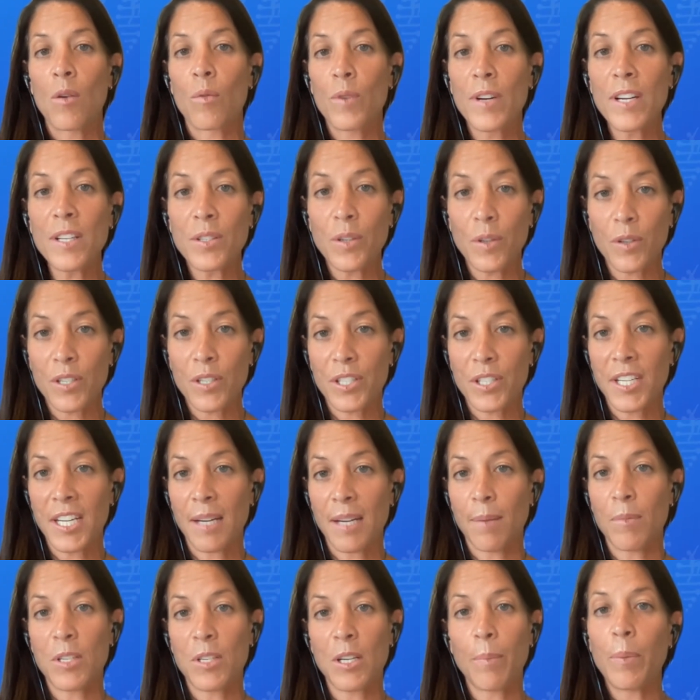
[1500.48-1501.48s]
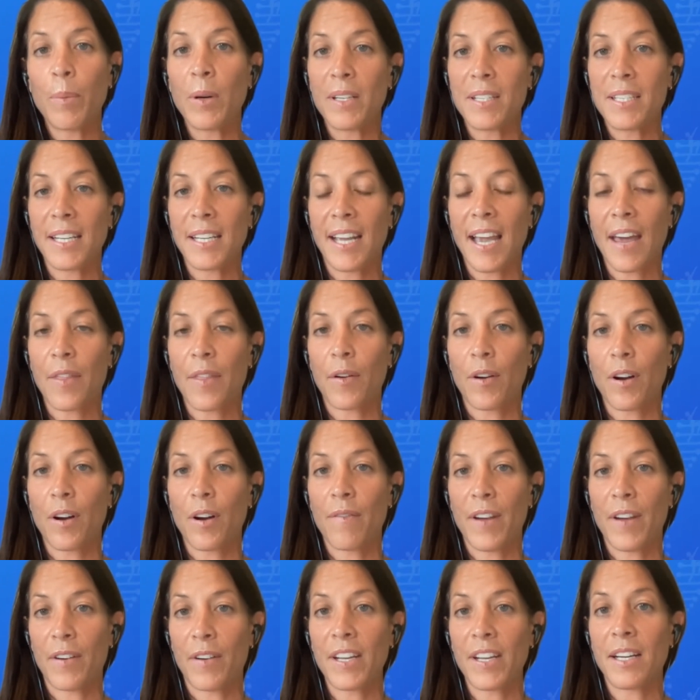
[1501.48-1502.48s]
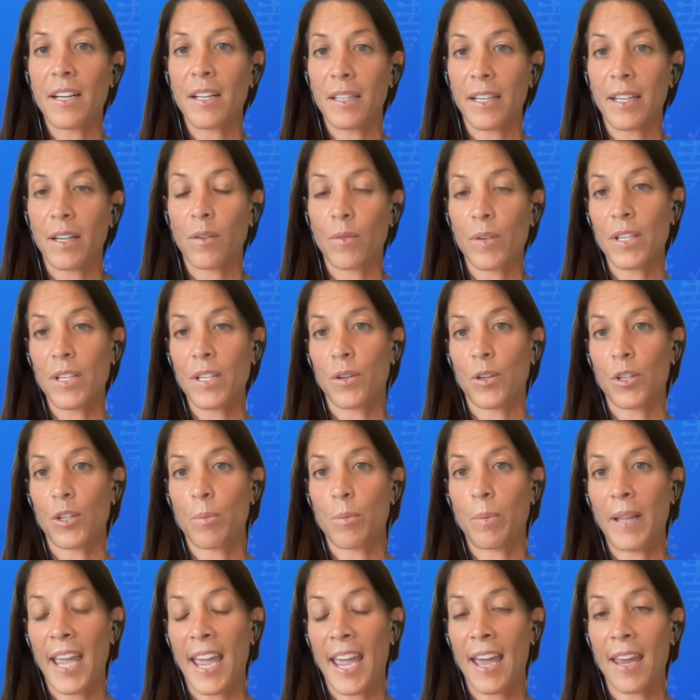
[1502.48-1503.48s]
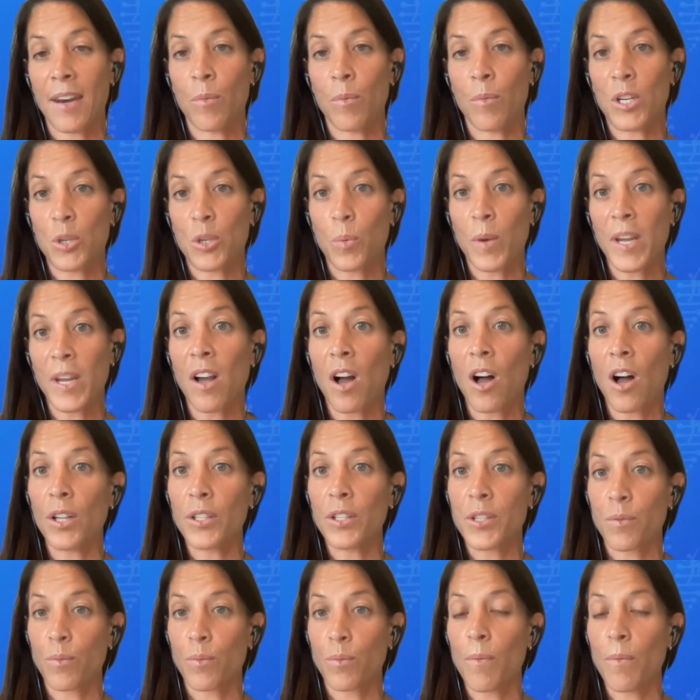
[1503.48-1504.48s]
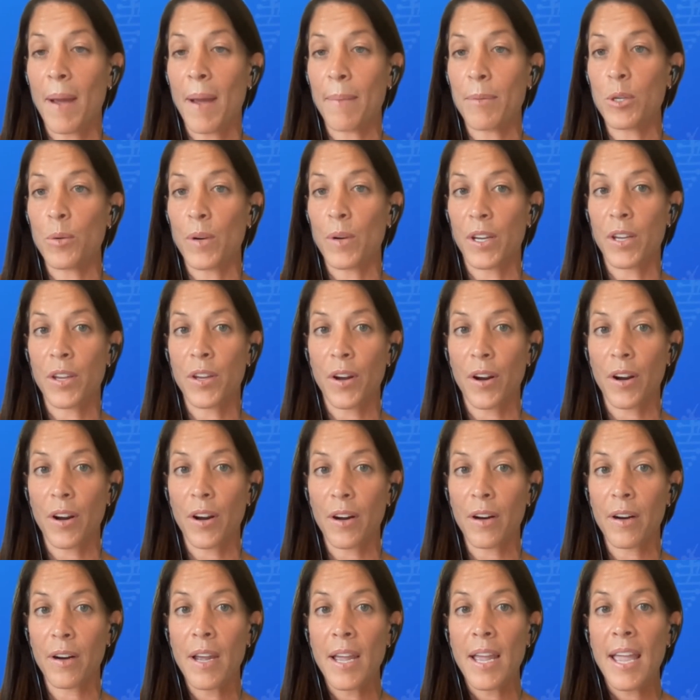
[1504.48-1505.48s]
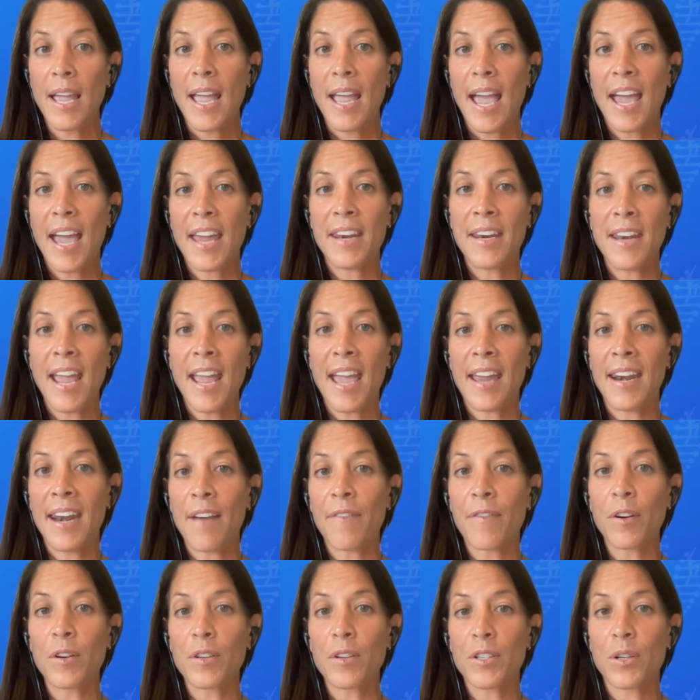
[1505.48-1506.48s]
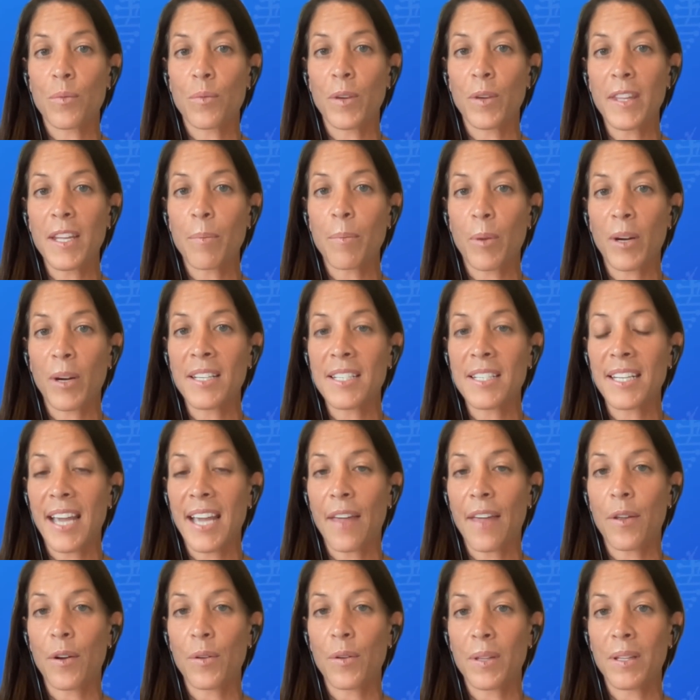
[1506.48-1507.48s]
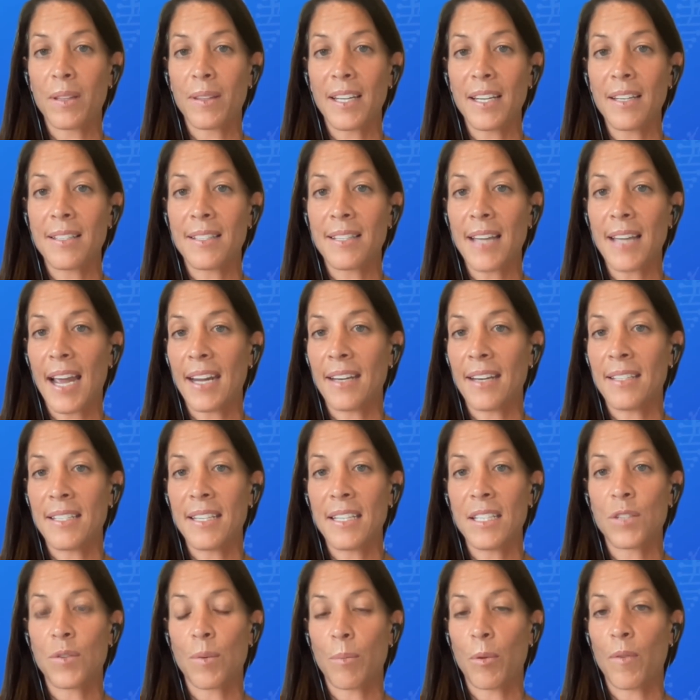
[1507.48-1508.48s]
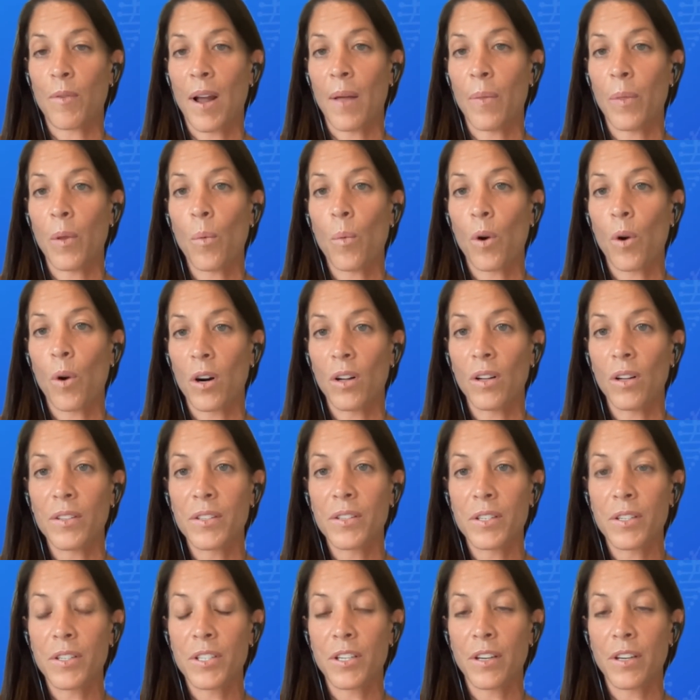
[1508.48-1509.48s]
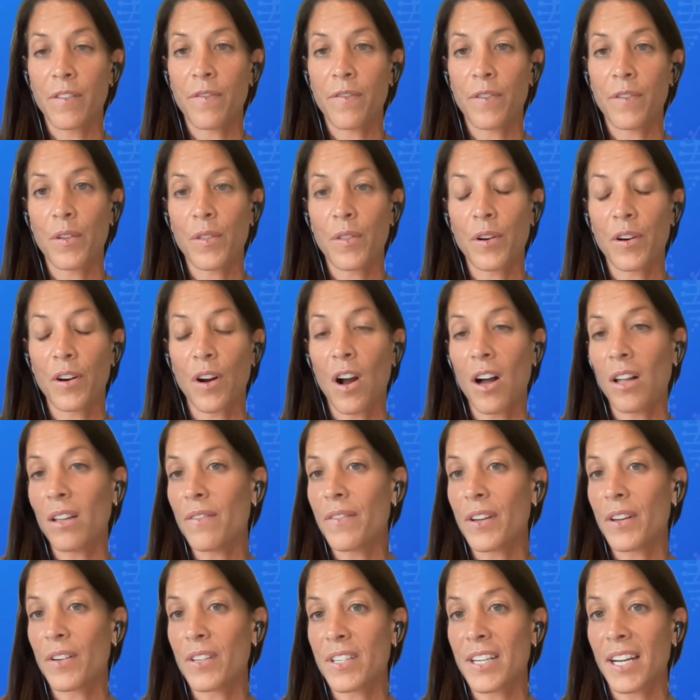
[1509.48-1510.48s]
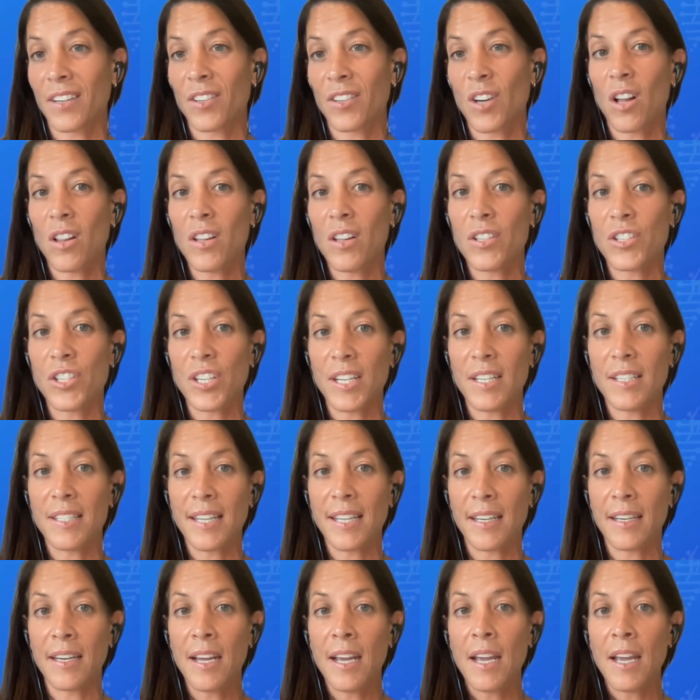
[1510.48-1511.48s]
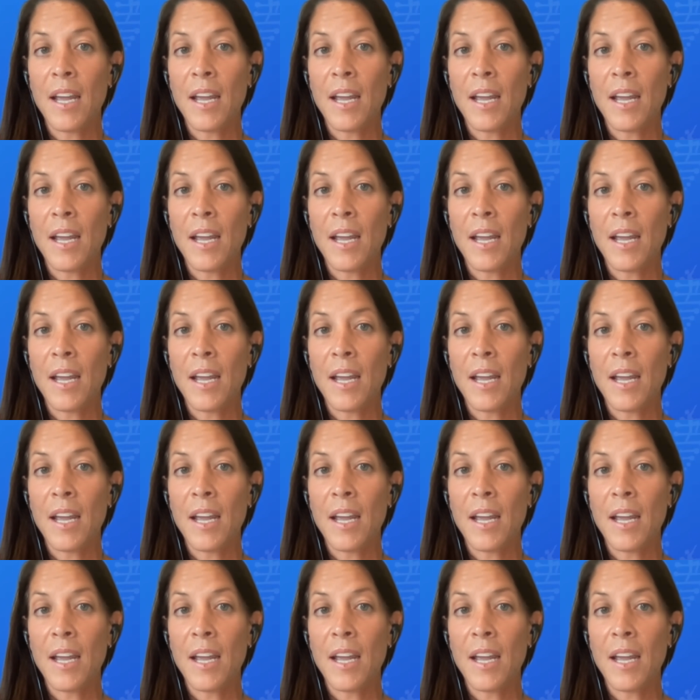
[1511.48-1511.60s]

research team to put together a very clear research plan, which we called a roadmap to a cure, and an effort to really bring together the lead scientists from around the world to further all of their technologies and